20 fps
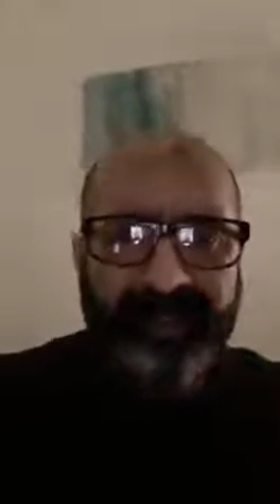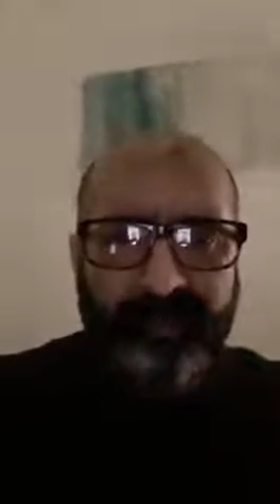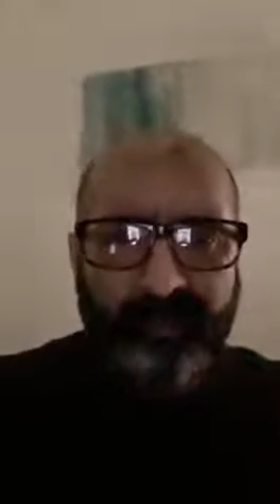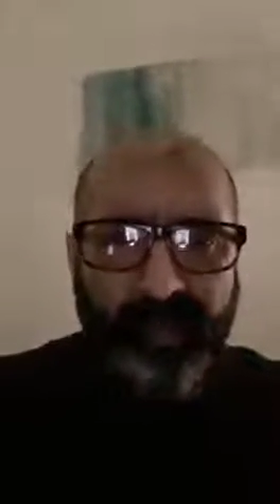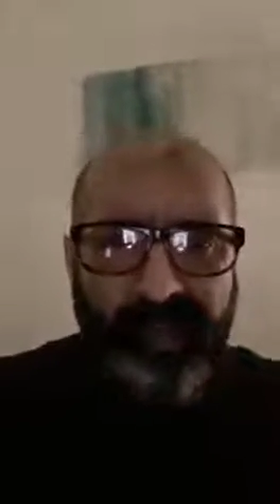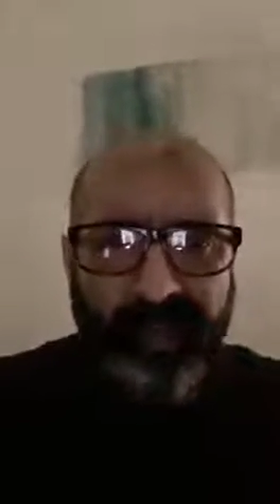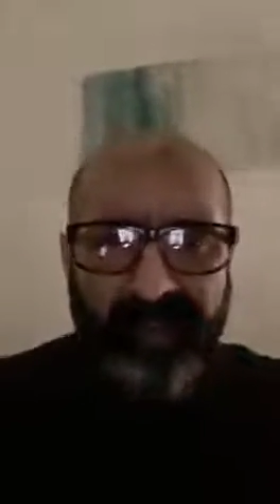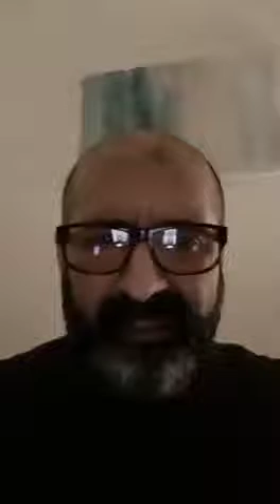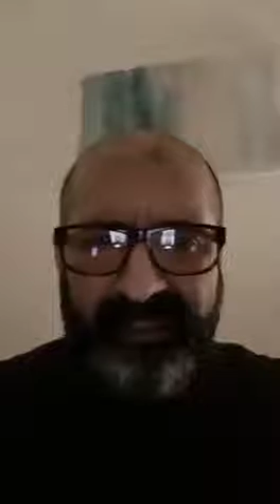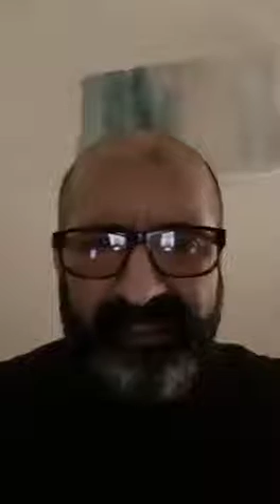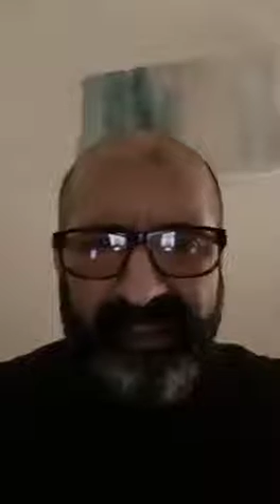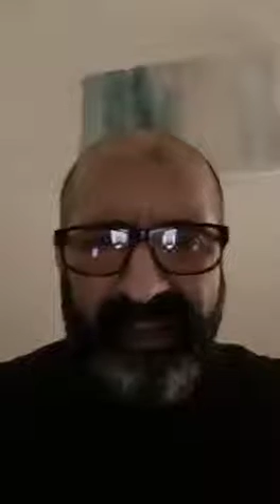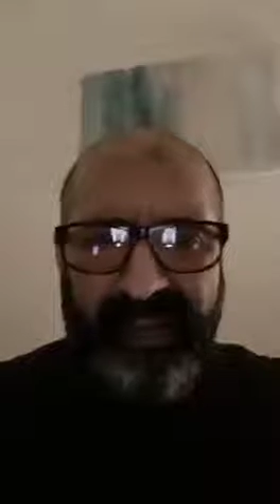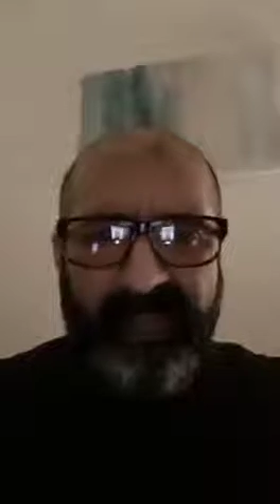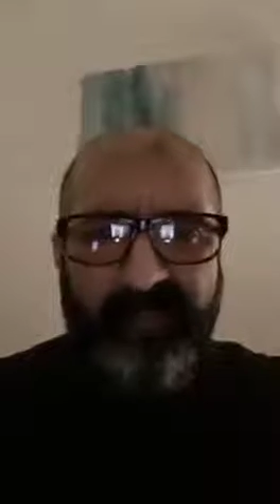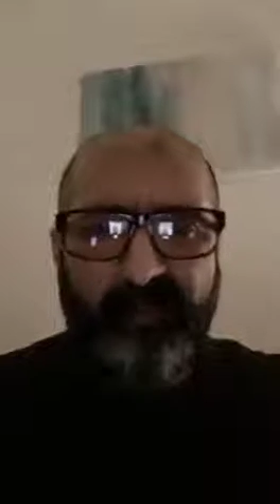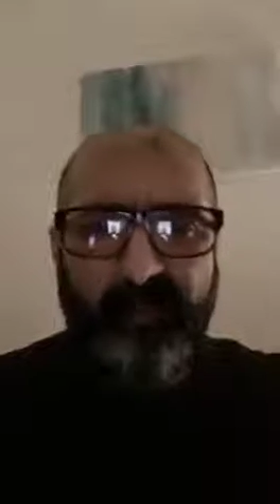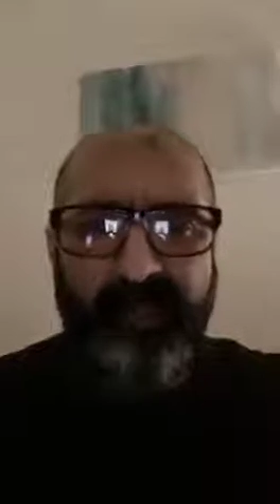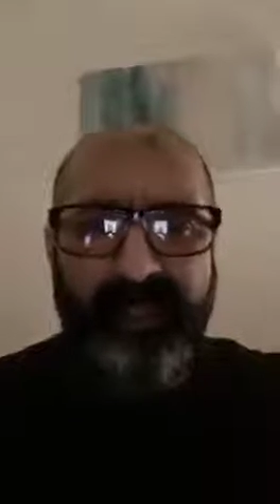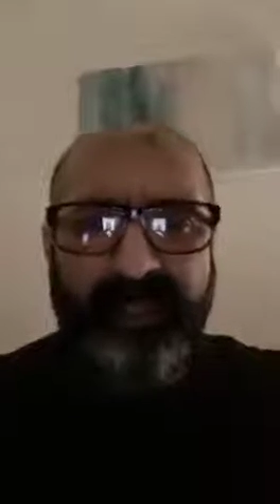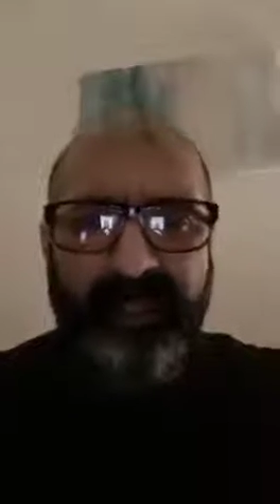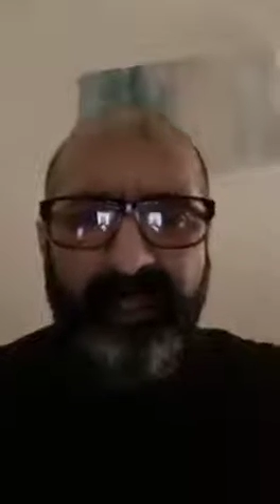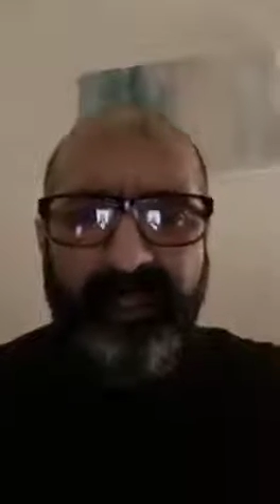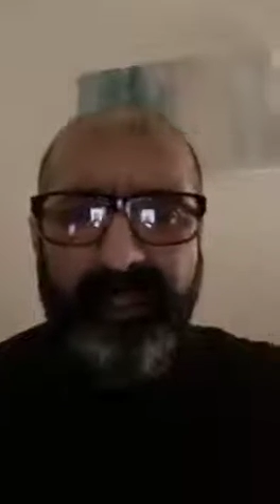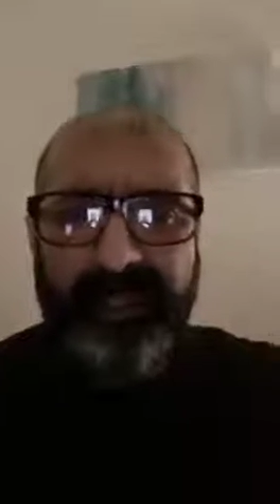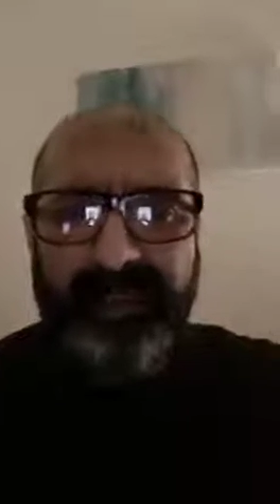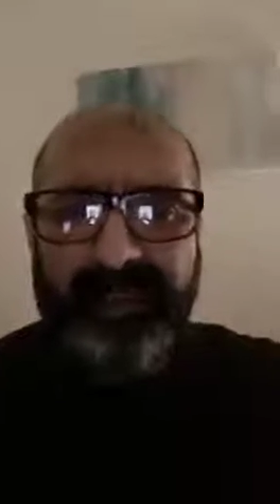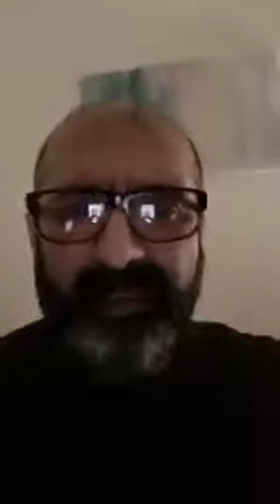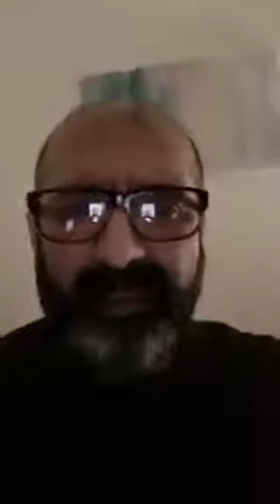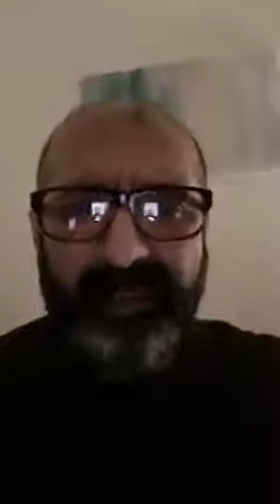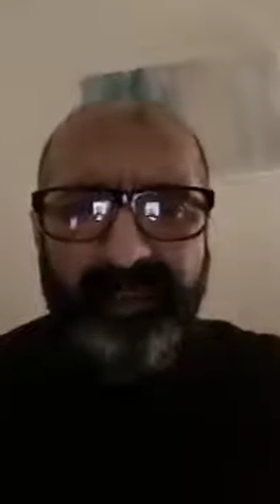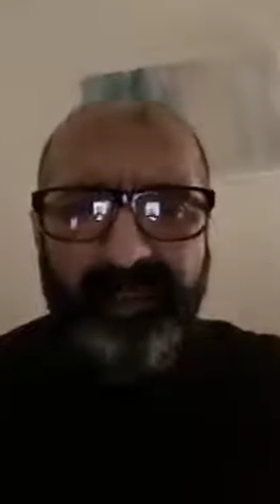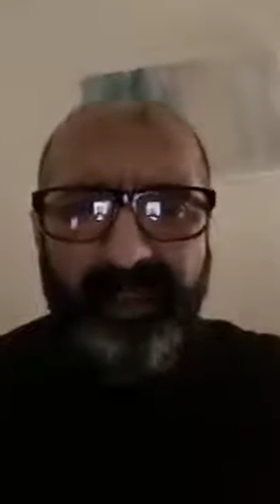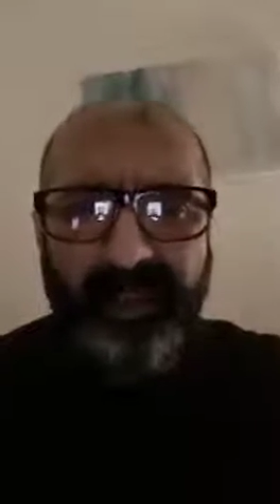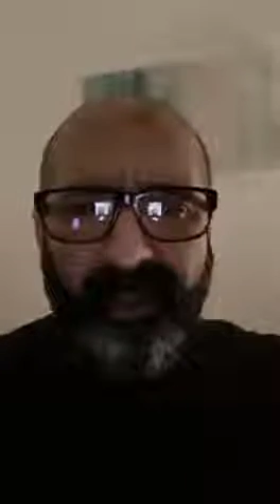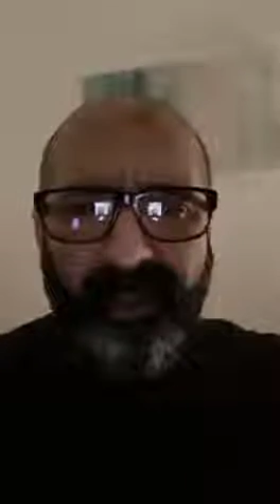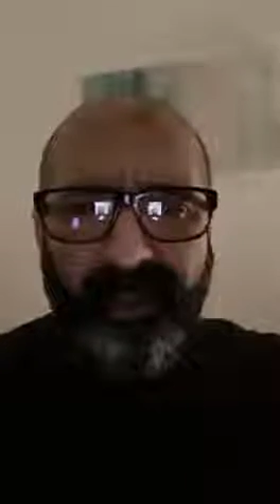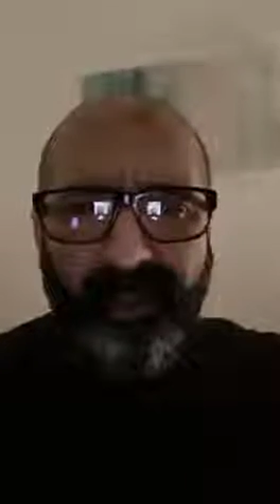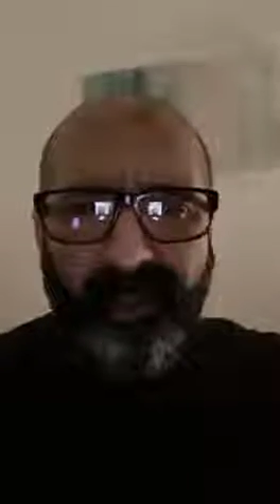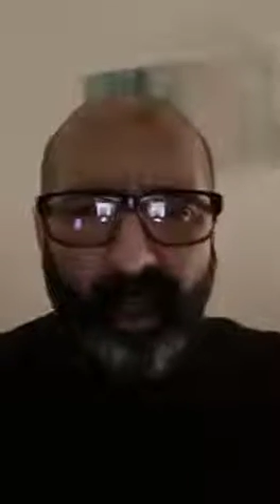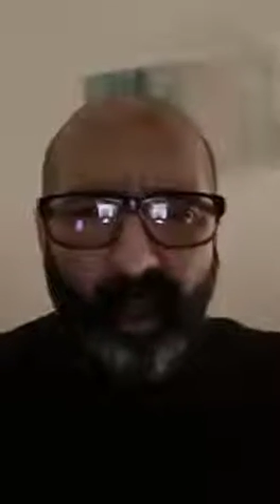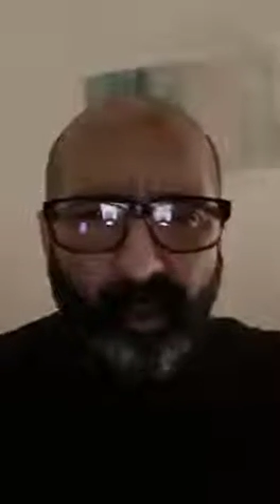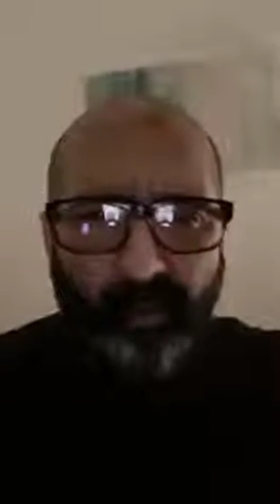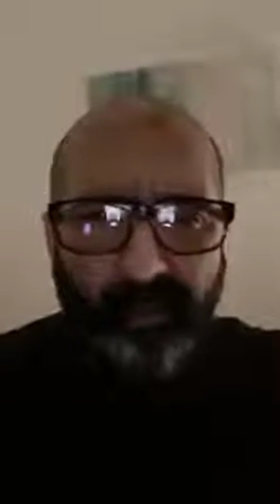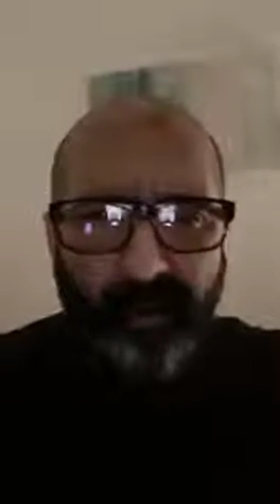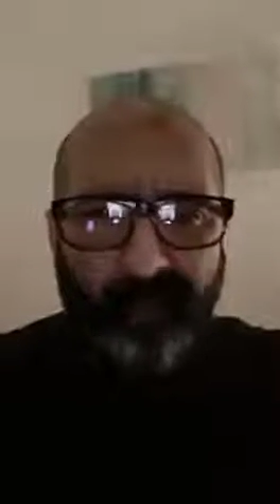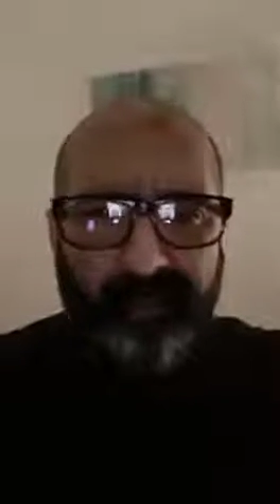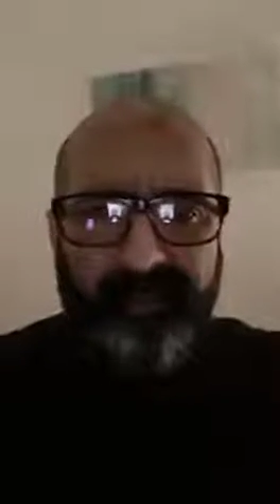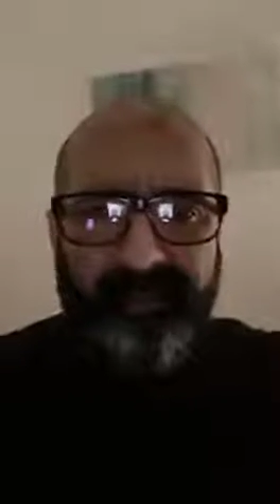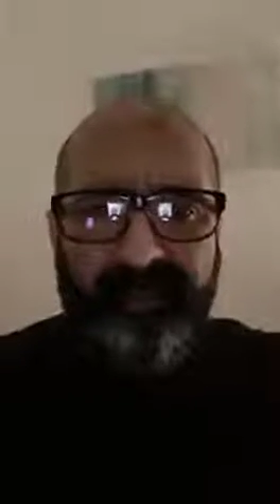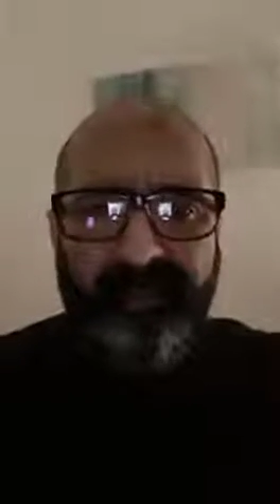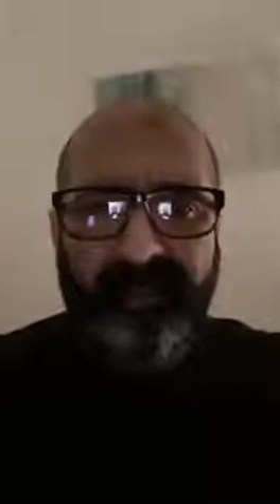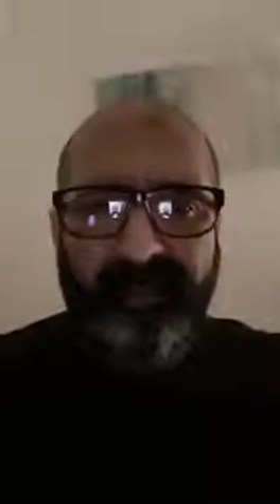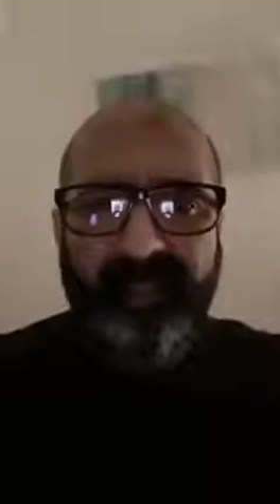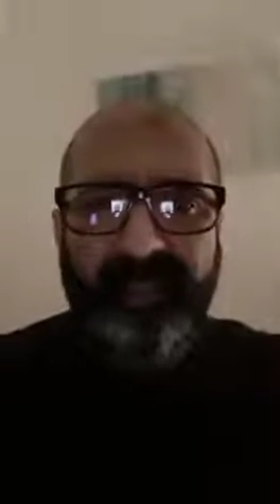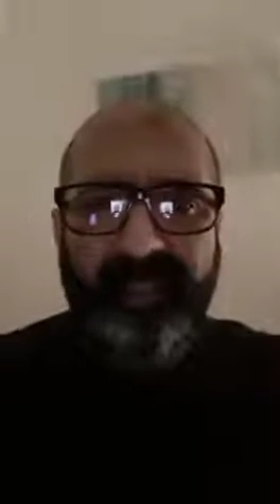We are dealing with corrupt